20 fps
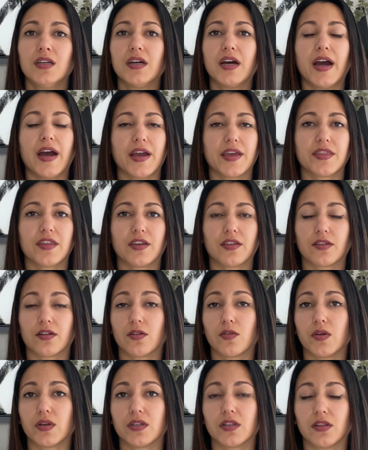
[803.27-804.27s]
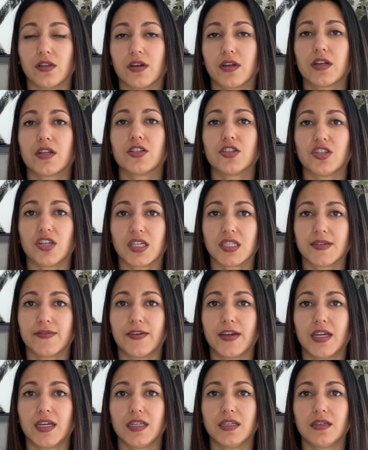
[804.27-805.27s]
I think they're going to look just
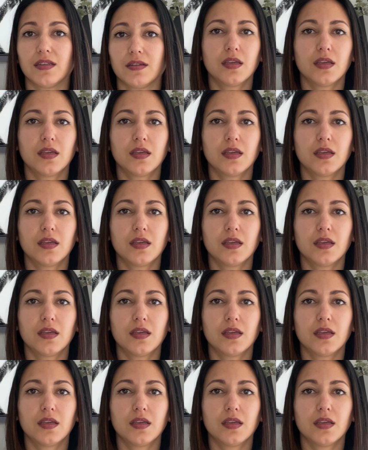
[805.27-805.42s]
fine.